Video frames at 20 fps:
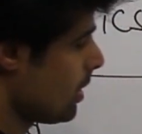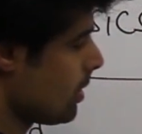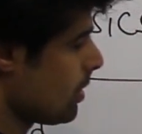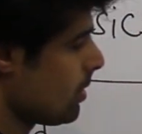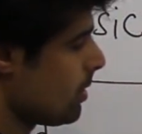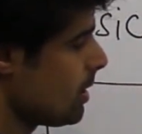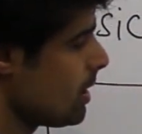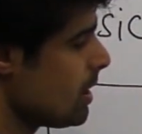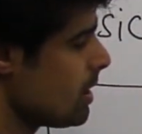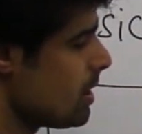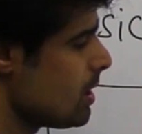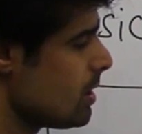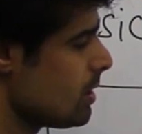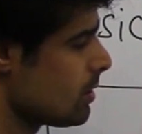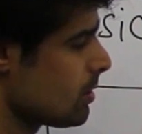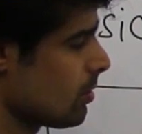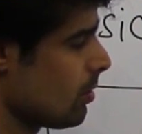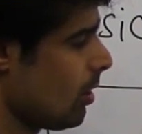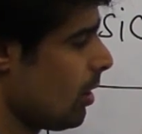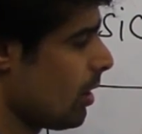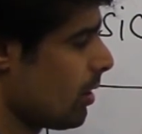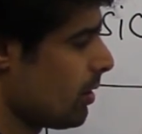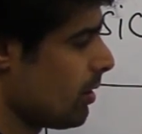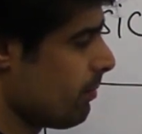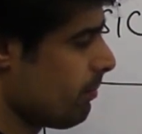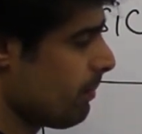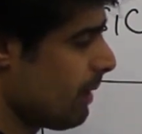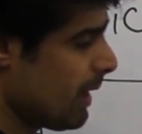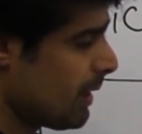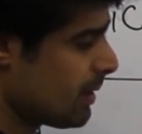These are
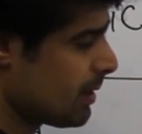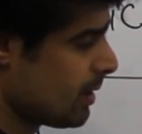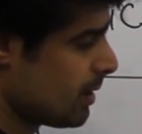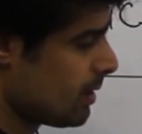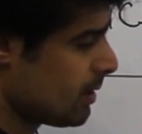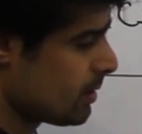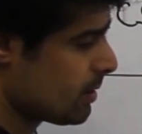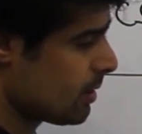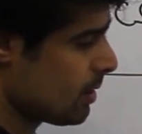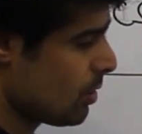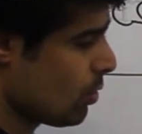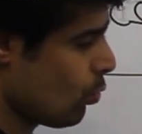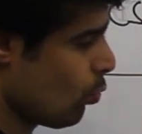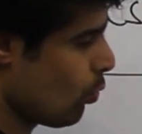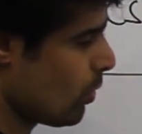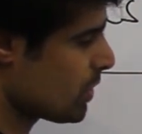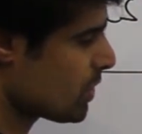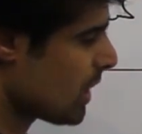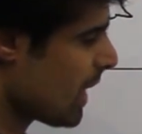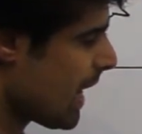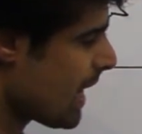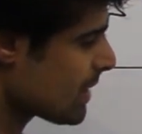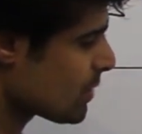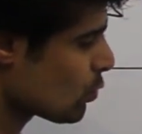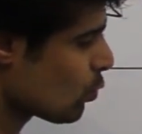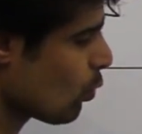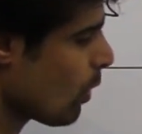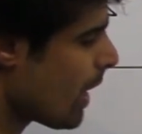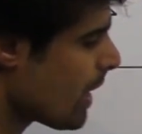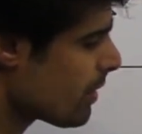the matters which
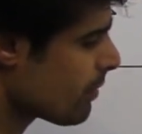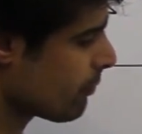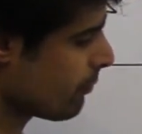has one